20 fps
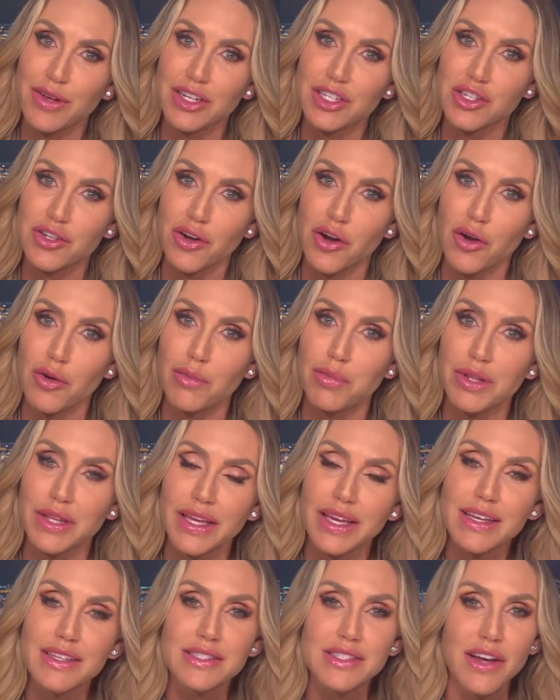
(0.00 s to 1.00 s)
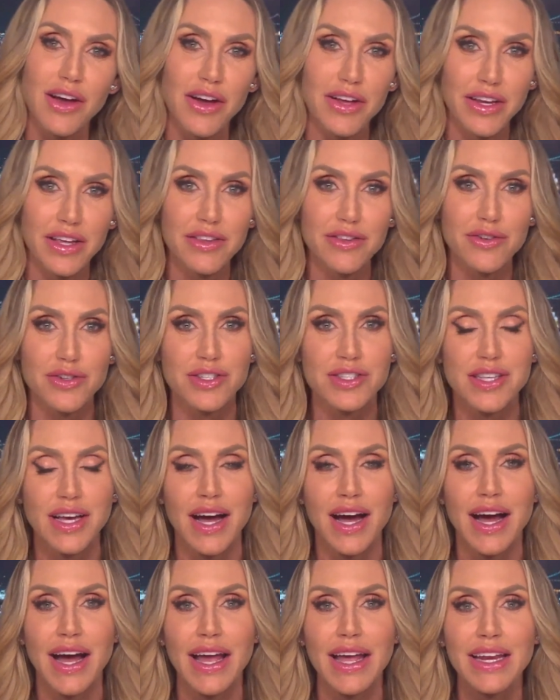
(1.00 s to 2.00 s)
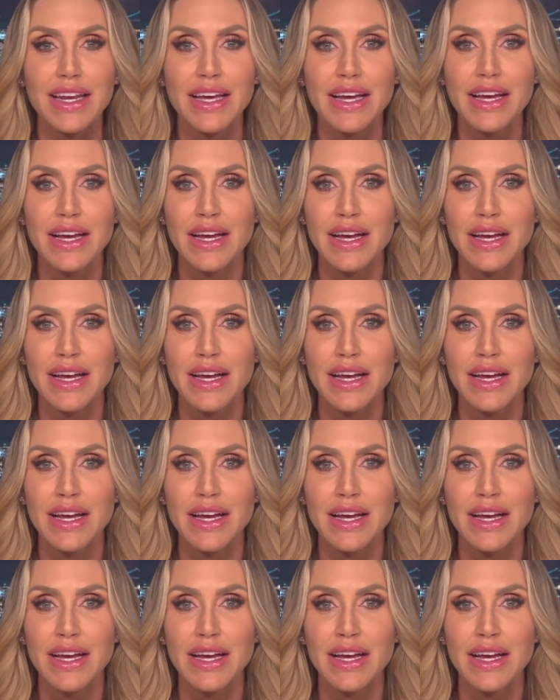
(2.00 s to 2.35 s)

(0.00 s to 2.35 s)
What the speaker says: get your obliques on either side.